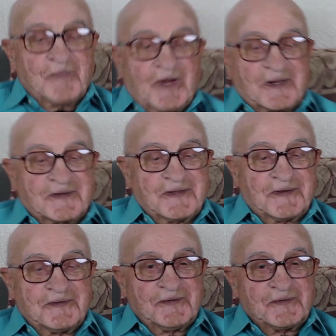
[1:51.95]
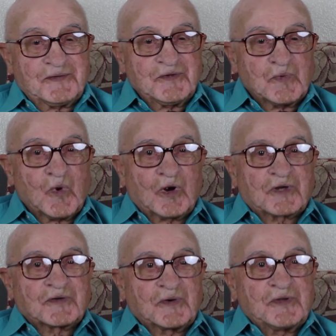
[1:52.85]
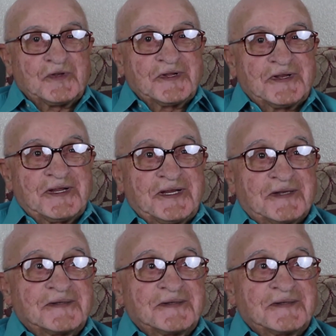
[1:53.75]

Back then, you worked or you didn't eat.